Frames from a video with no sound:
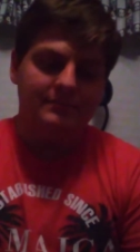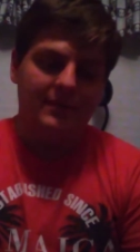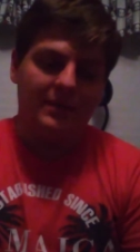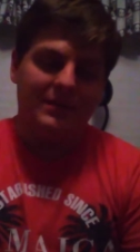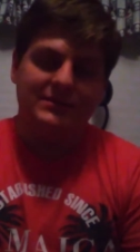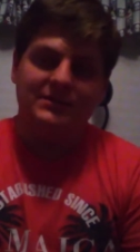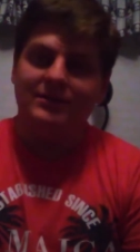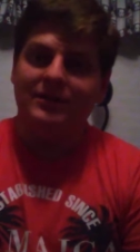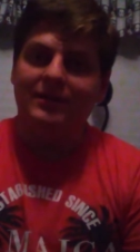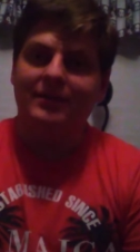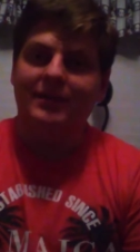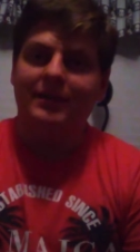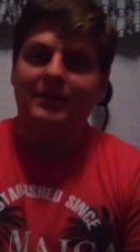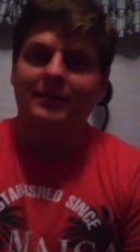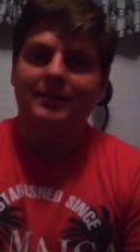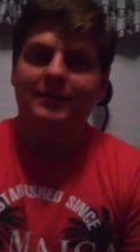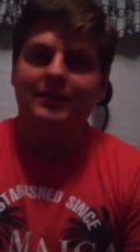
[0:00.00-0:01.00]
Yeah, it's a good
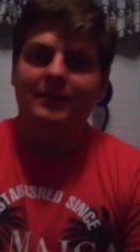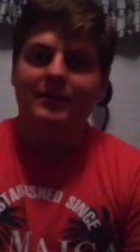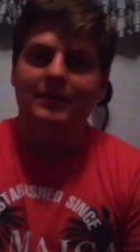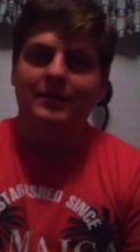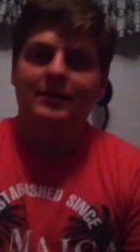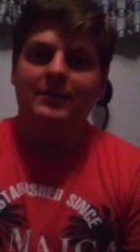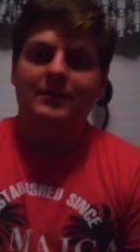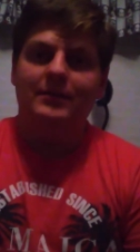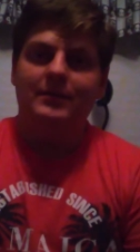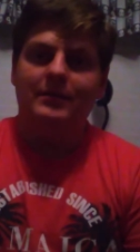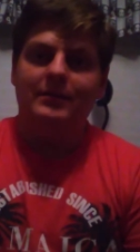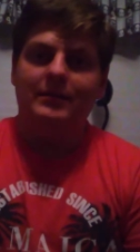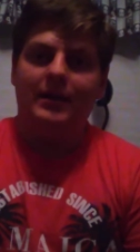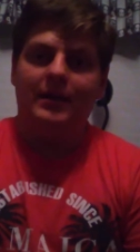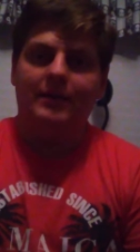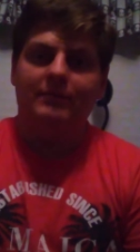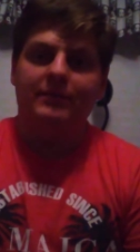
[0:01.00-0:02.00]
thing.
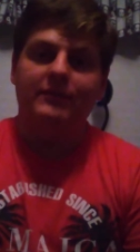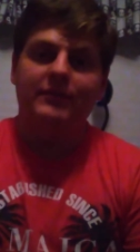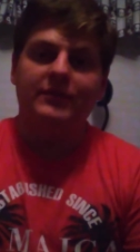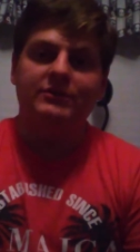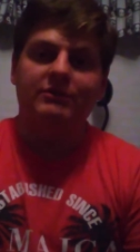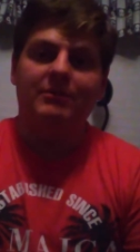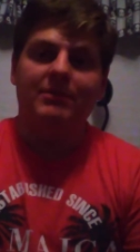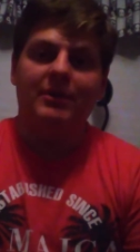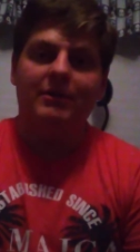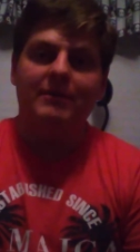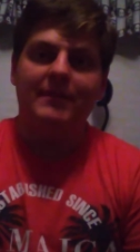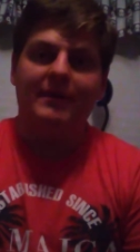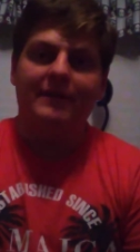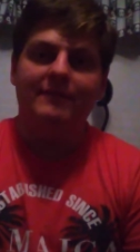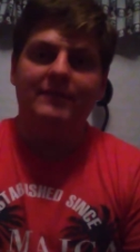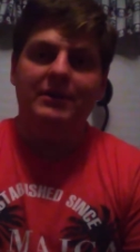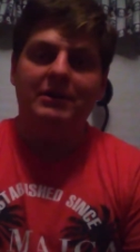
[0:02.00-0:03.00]
Uh, for the future, I'll probably
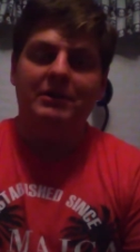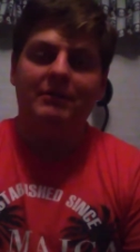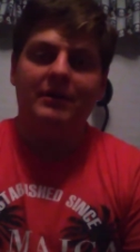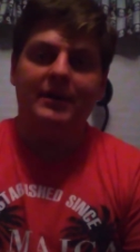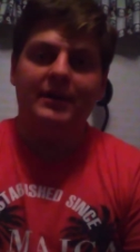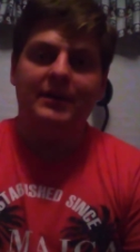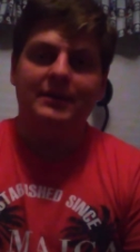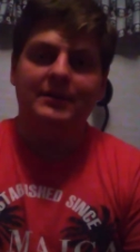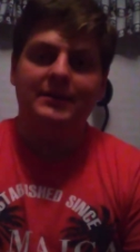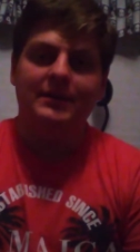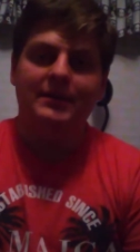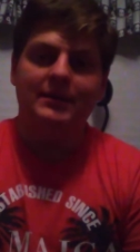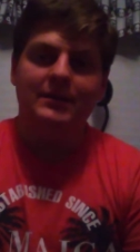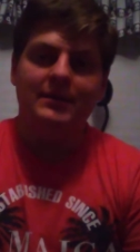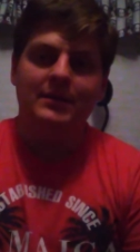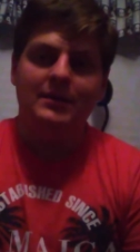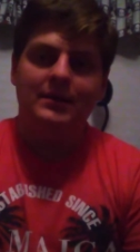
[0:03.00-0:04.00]
make a video on it.
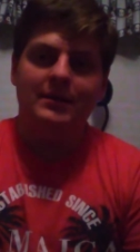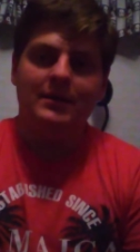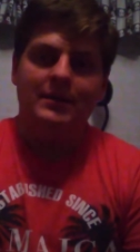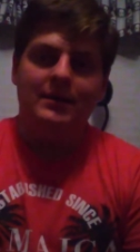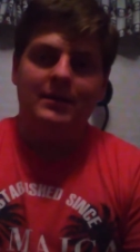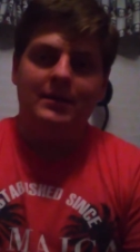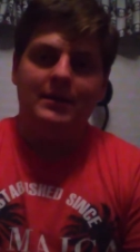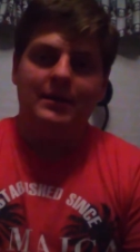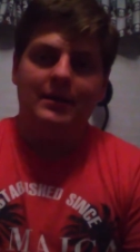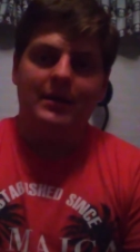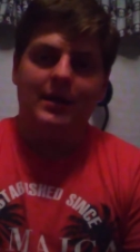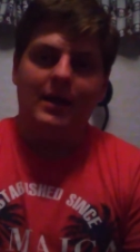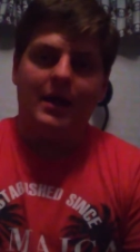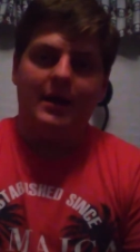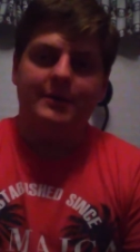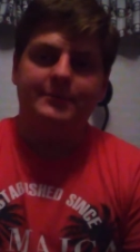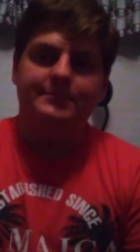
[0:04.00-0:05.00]

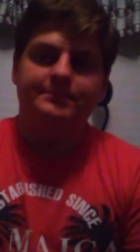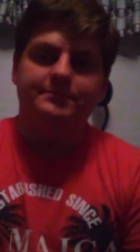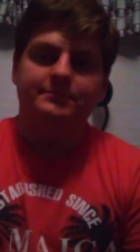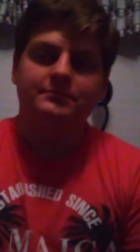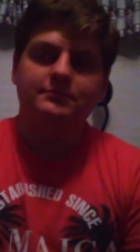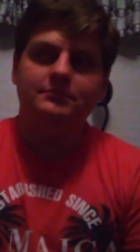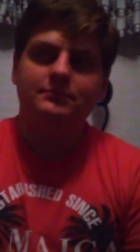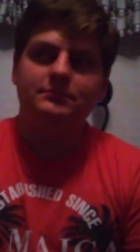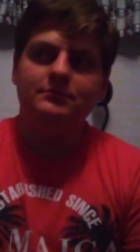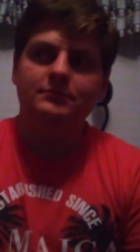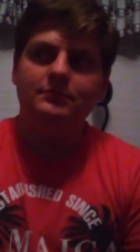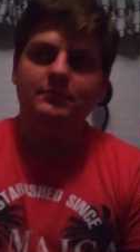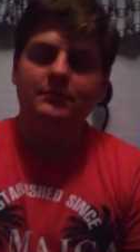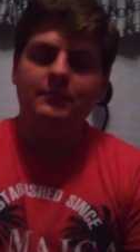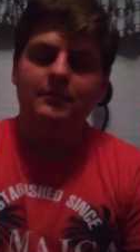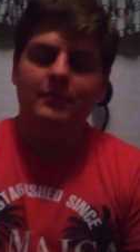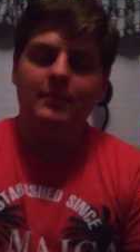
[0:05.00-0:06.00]
Um,
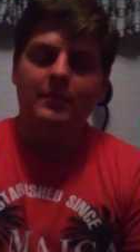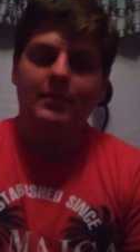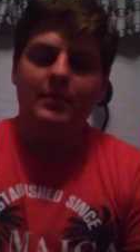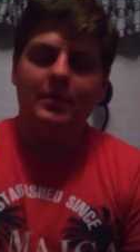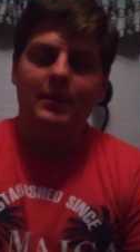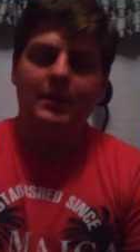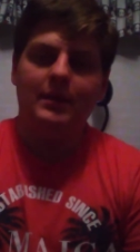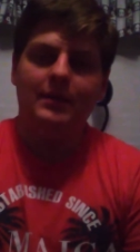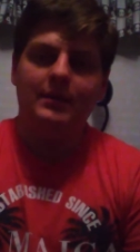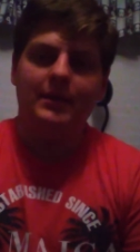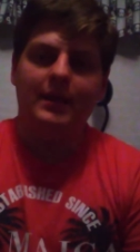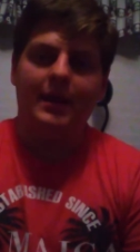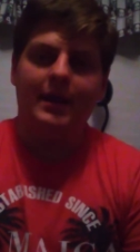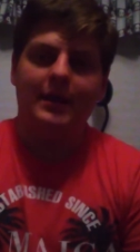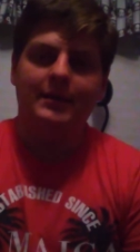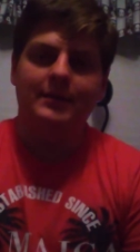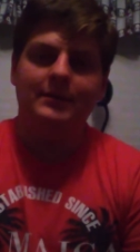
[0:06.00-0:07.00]

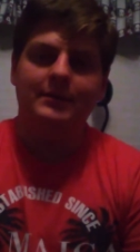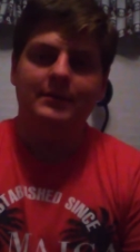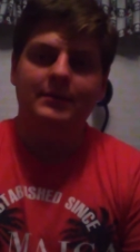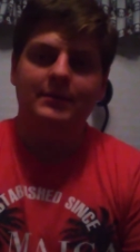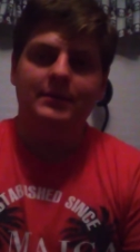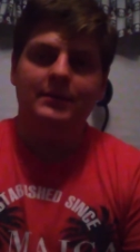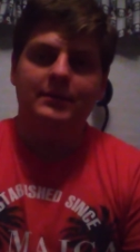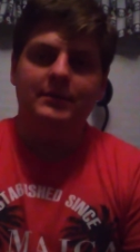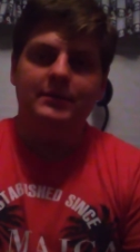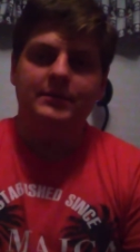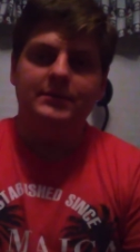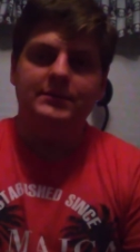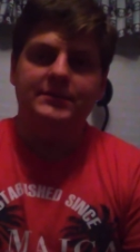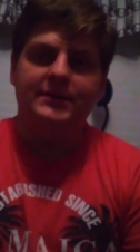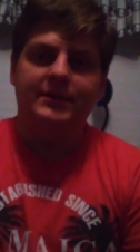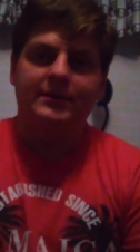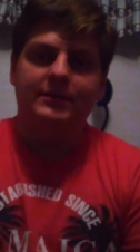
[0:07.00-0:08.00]
yeah.
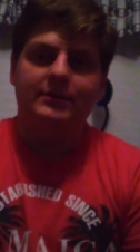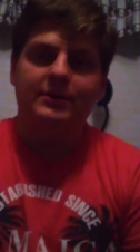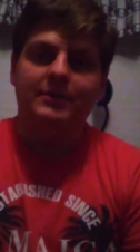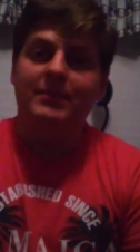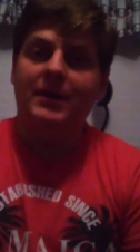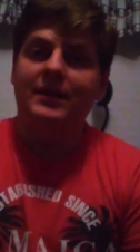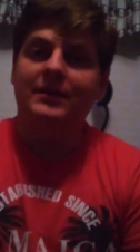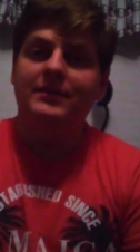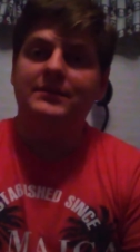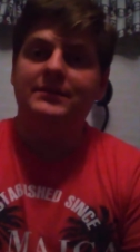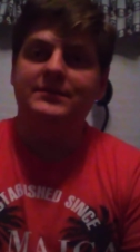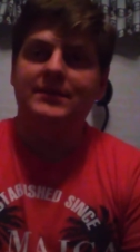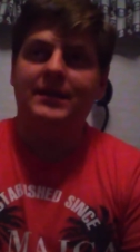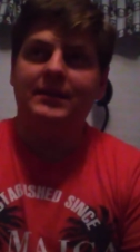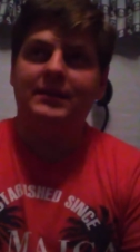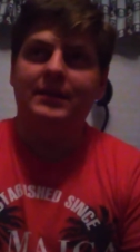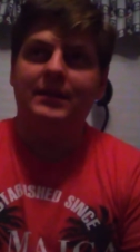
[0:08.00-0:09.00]
So goodbye,
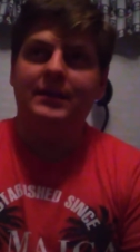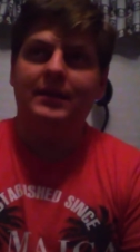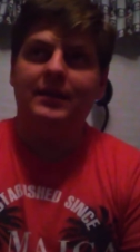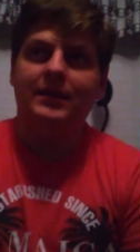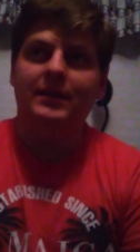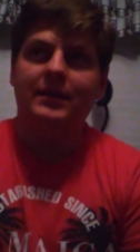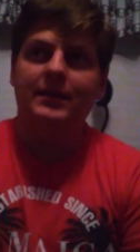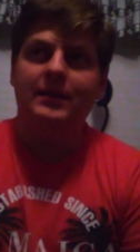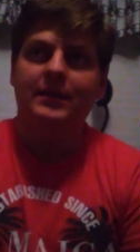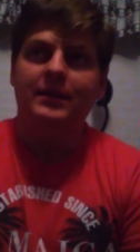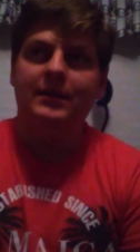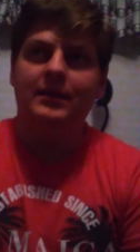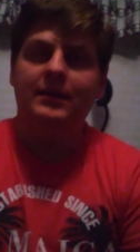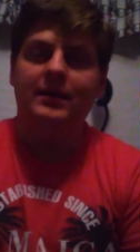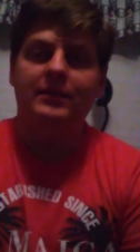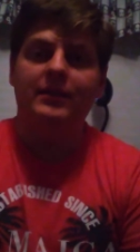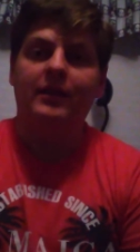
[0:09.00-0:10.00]
Stan Lee.
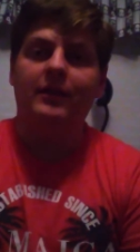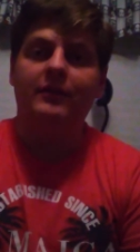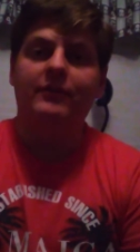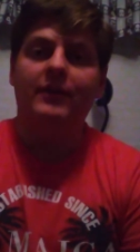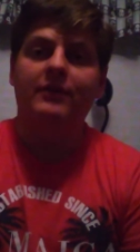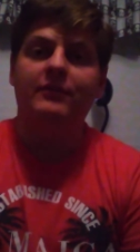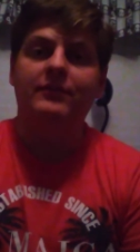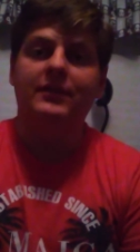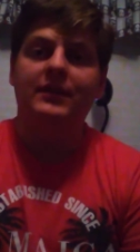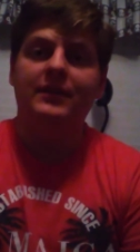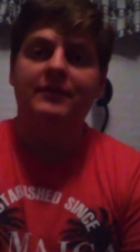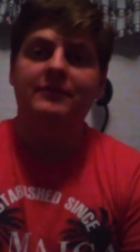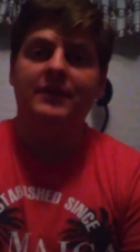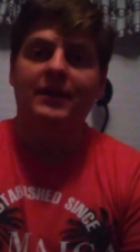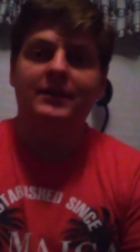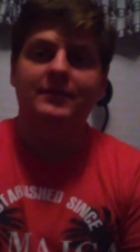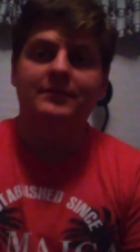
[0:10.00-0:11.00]
And thank you for everything you
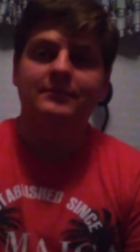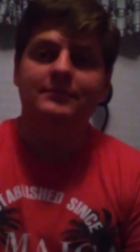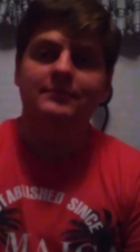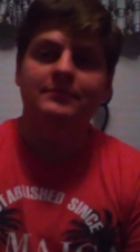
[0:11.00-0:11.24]
have done.